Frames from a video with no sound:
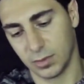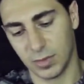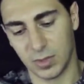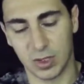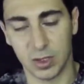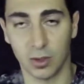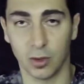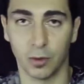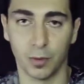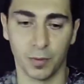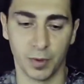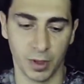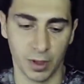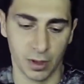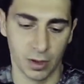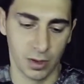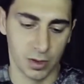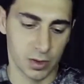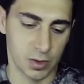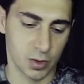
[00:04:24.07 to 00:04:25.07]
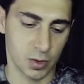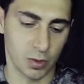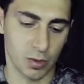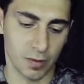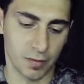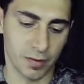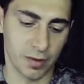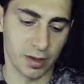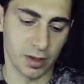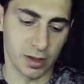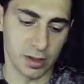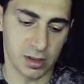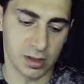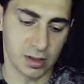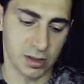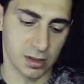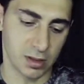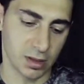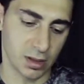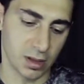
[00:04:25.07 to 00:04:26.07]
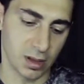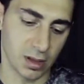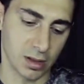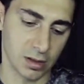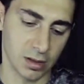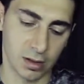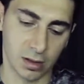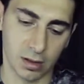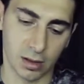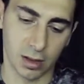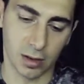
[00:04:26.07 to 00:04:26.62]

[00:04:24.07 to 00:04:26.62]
So 2 of these, and